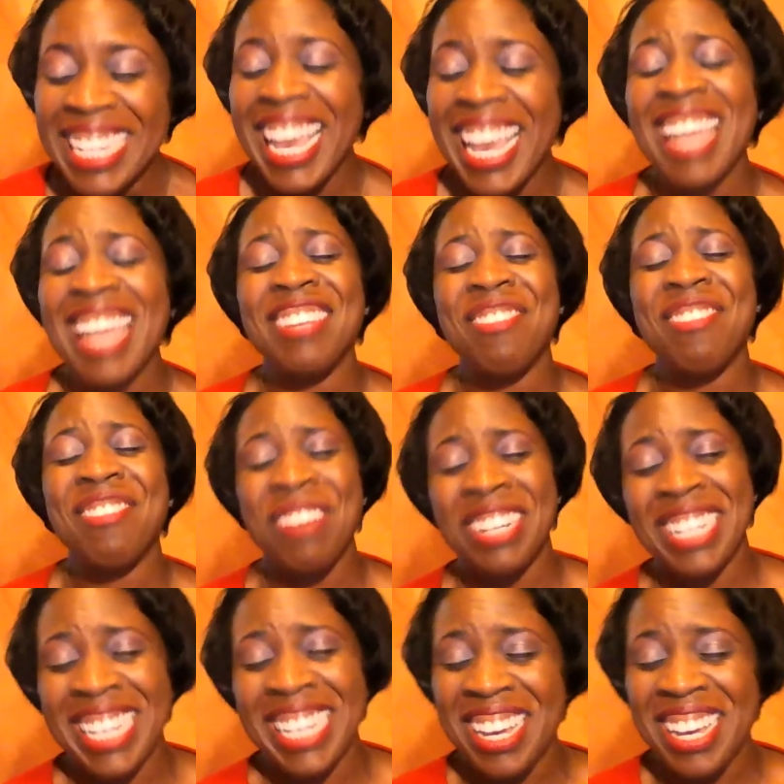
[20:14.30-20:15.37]
and one
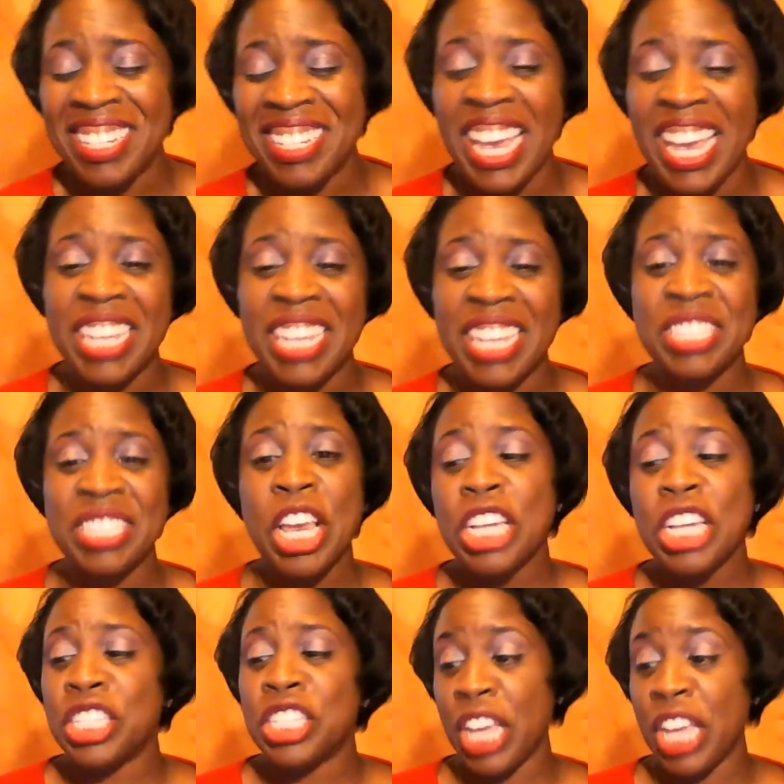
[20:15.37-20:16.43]
of the young ladies,
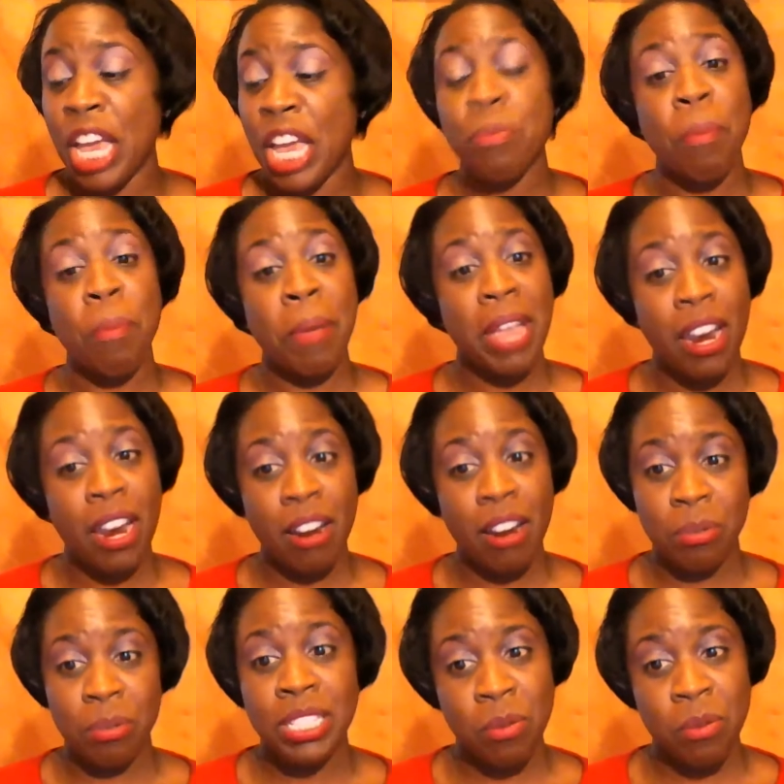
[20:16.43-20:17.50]
she had prepared
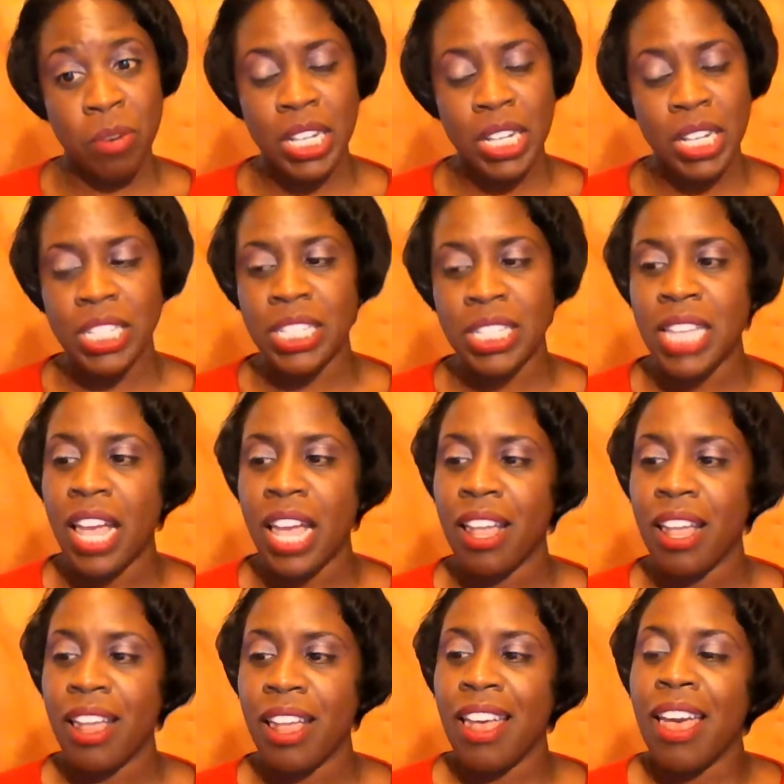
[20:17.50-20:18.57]
what she wanted to
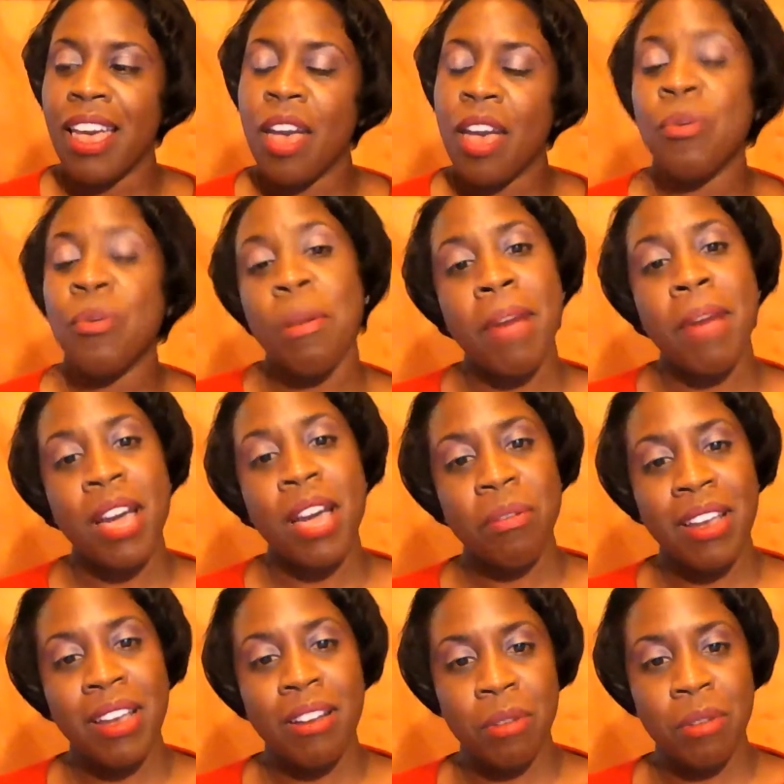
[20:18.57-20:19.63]
say, and when the
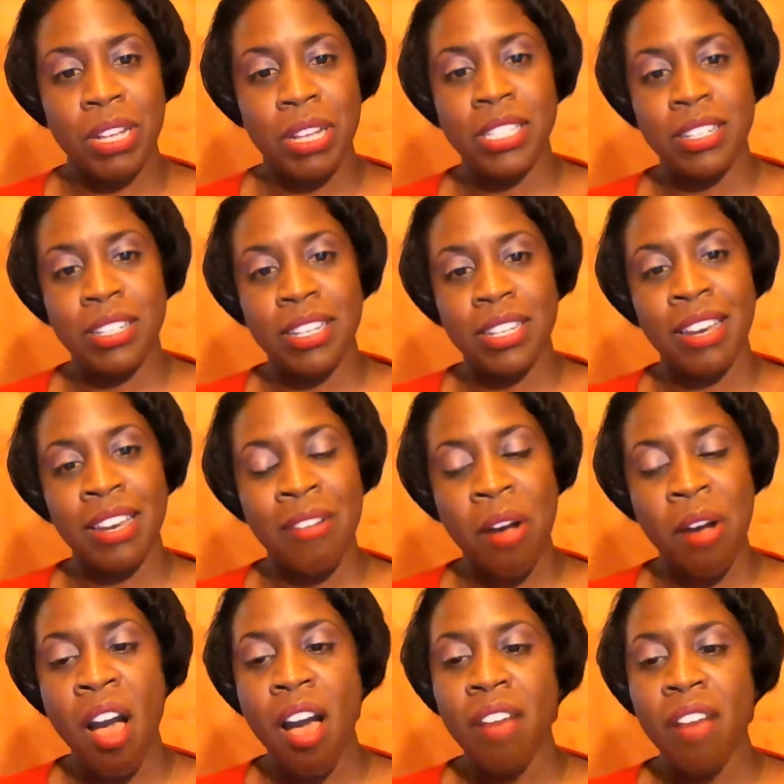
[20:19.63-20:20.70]
moderator went to cut her
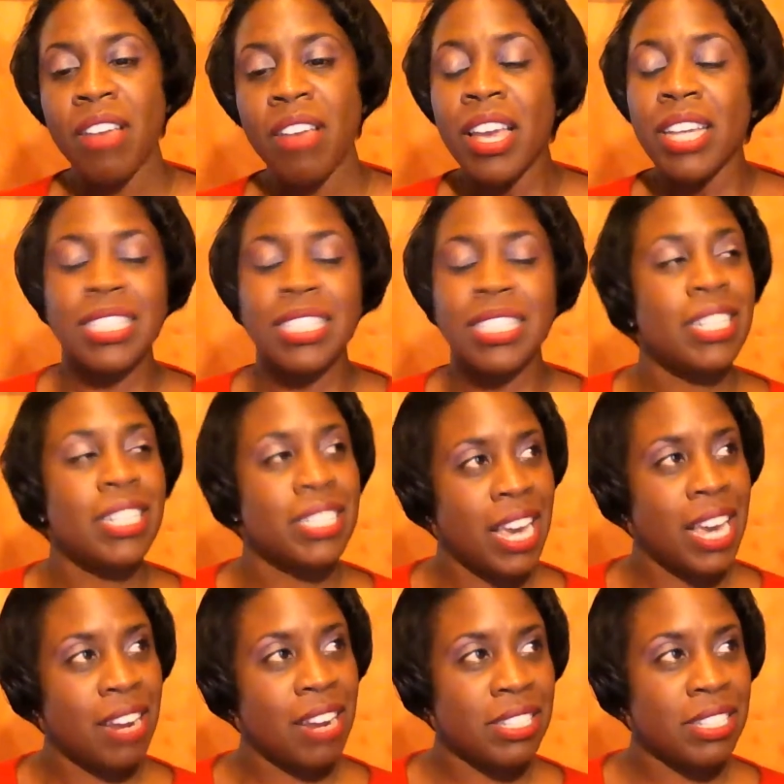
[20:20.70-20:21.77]
off, she looked
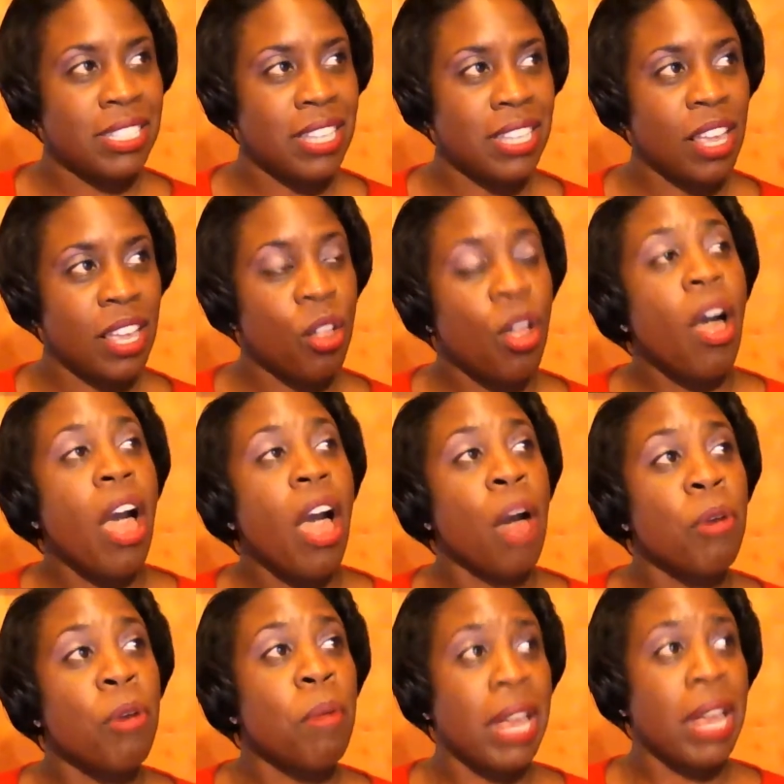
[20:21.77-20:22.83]
at her and said,
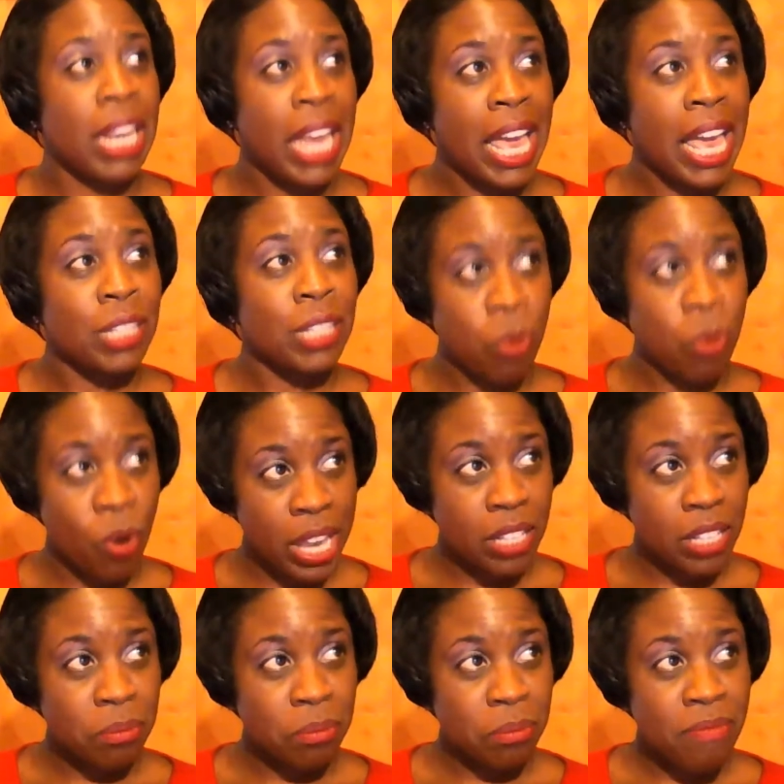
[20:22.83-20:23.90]
"I'm on my last point,
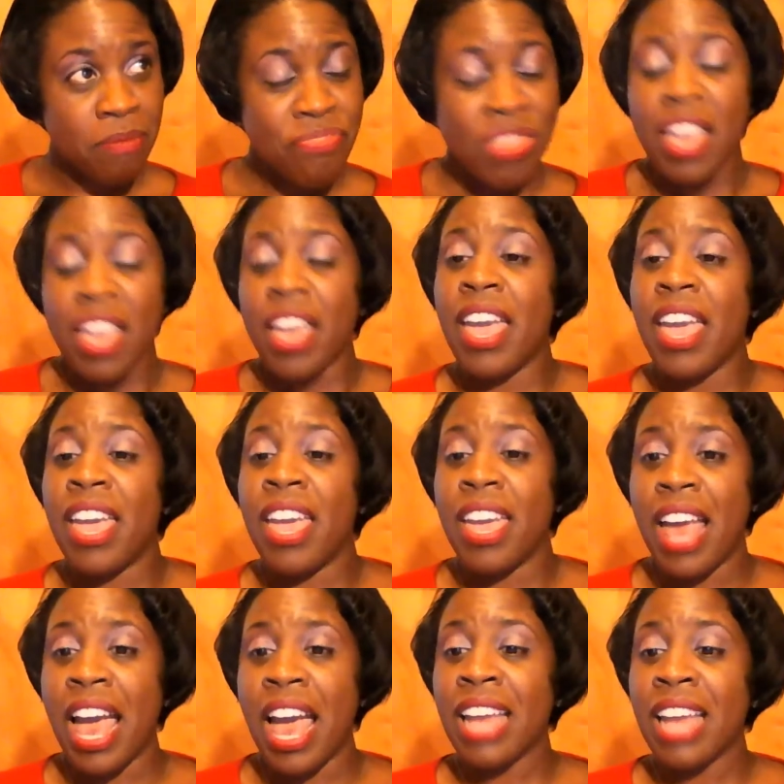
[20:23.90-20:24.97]

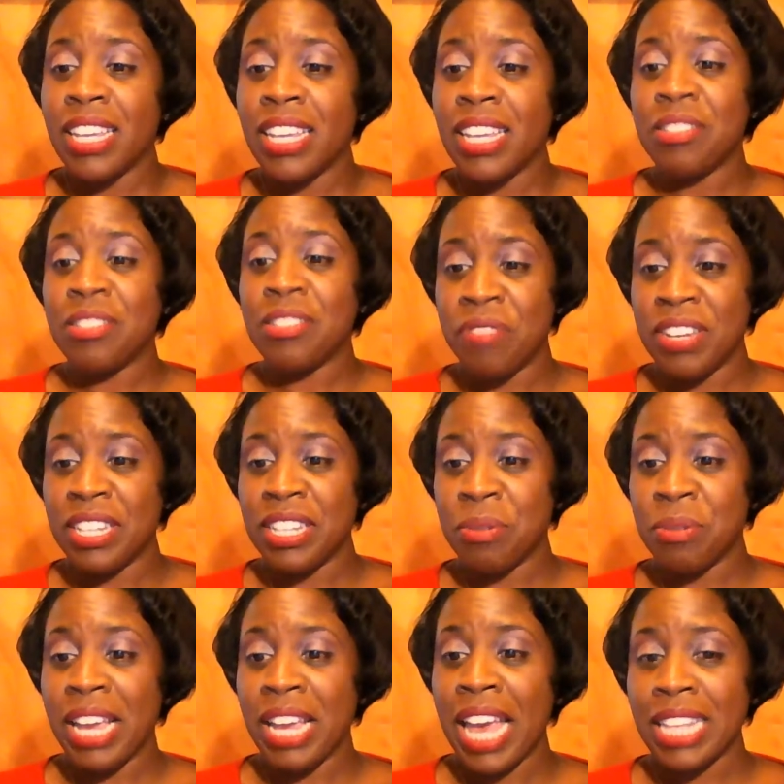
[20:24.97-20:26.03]
and I need to finish
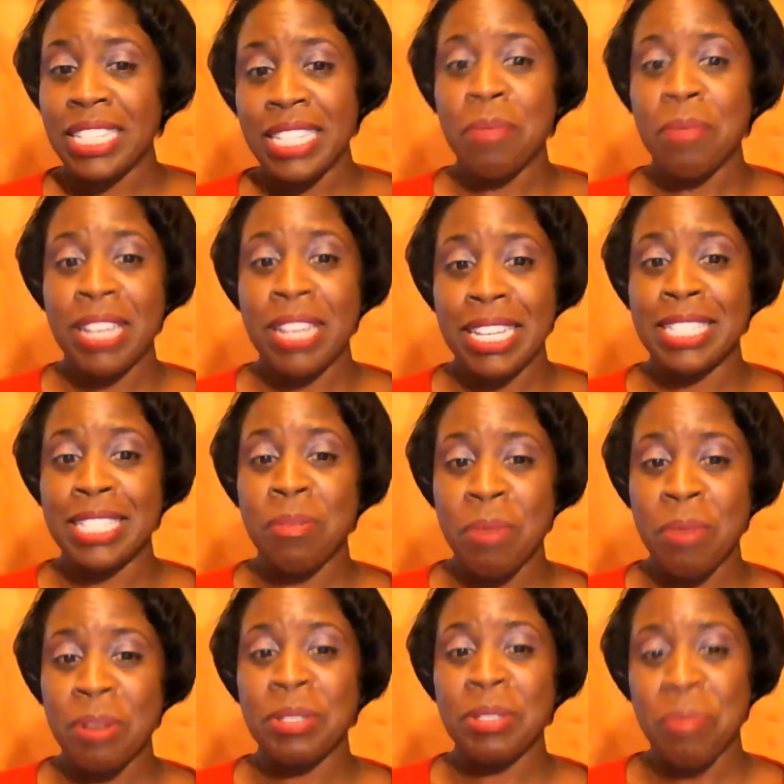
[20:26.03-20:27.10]
what I had to say because it's the
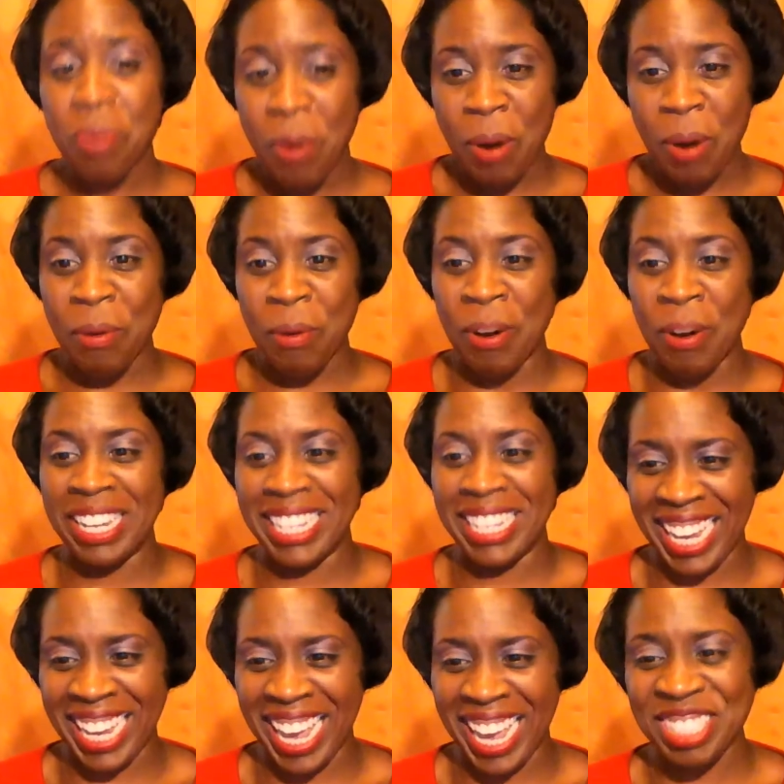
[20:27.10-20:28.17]
most important one."
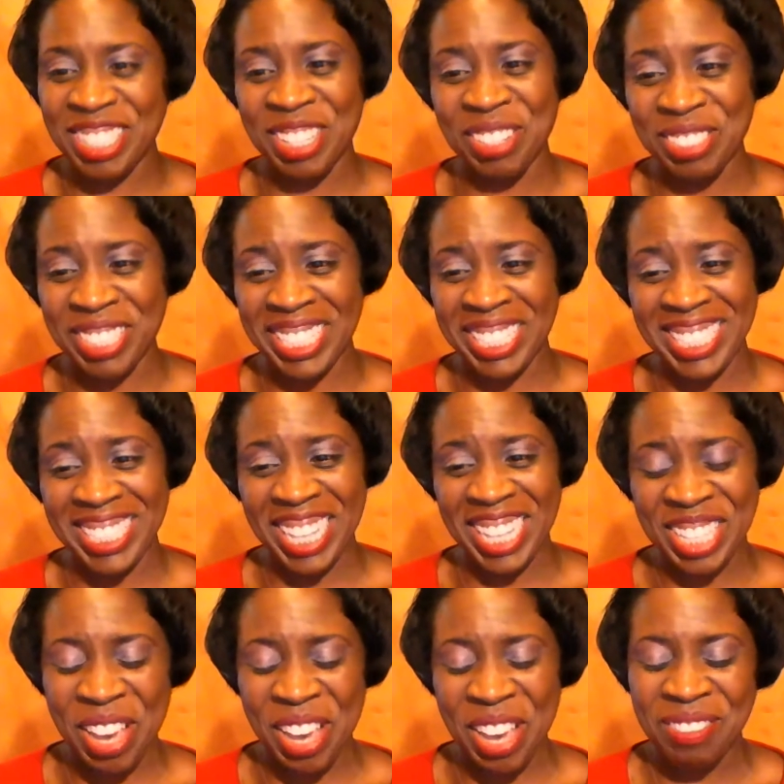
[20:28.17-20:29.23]
And so she
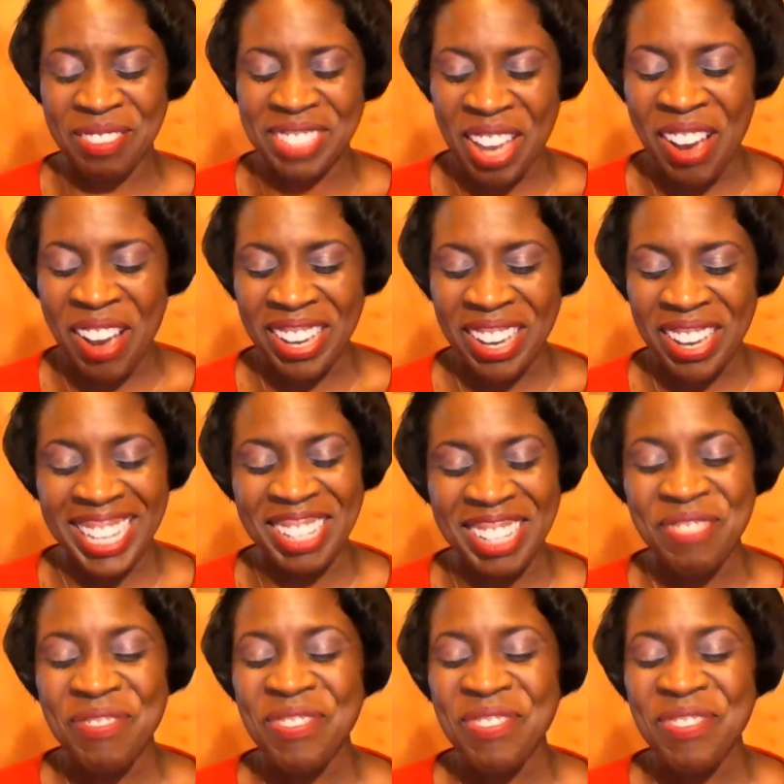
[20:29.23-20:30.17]
just kept talking.